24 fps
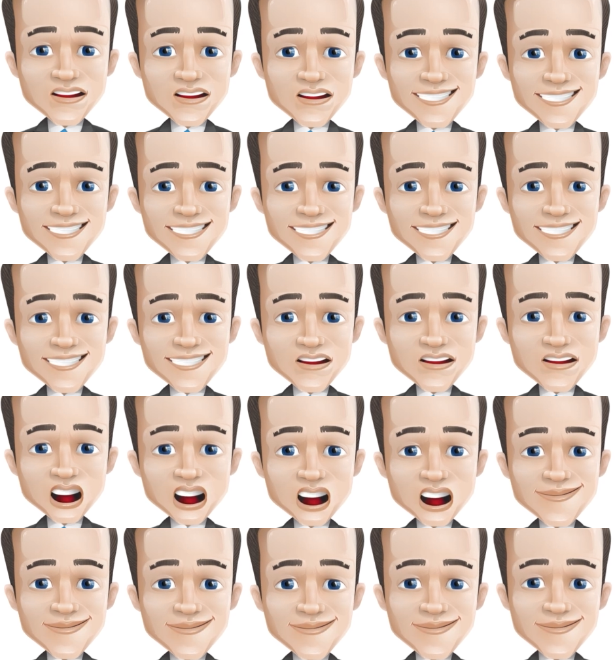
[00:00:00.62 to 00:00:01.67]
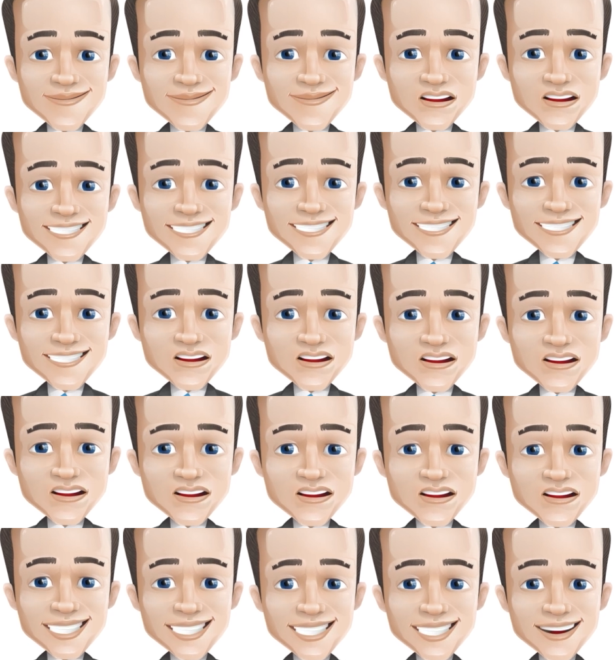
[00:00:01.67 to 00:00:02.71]
Scalping.
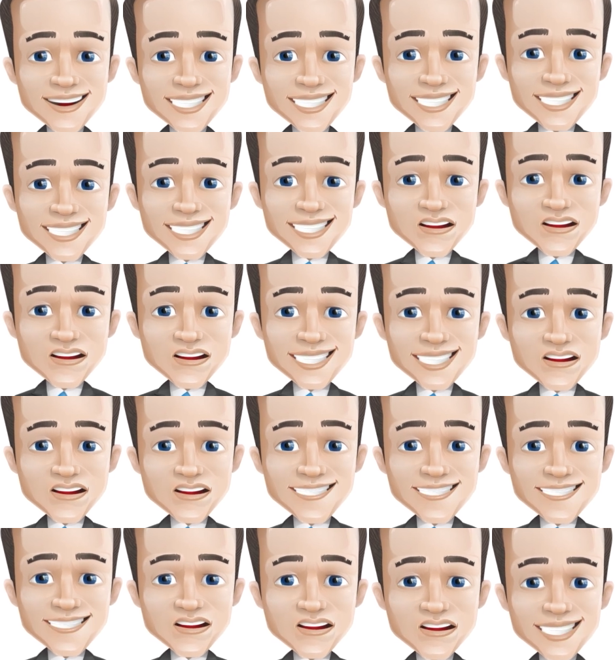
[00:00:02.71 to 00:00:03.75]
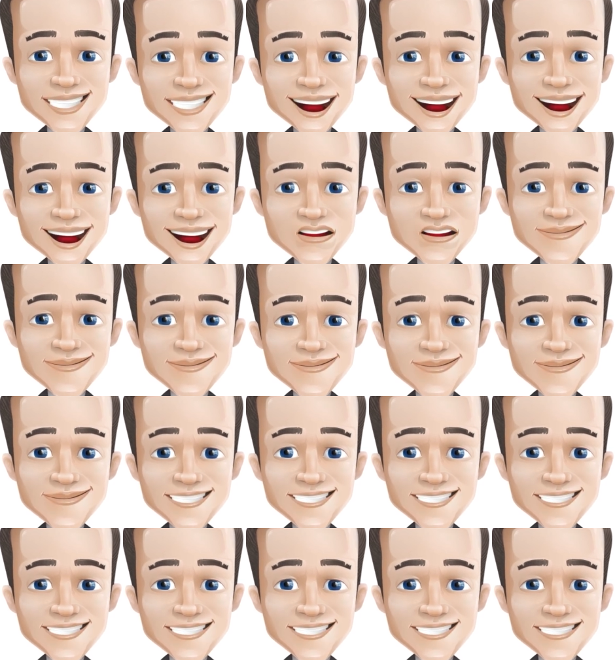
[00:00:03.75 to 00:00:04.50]
Small, quick profits can add up.